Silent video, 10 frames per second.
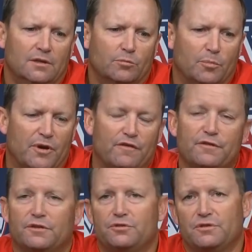prepare for
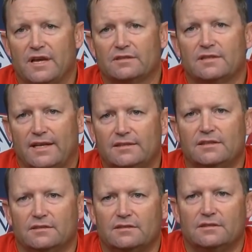the
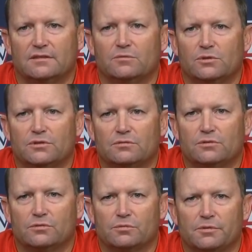2019 season, which,
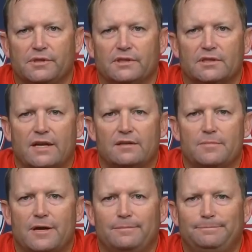which we're really excited about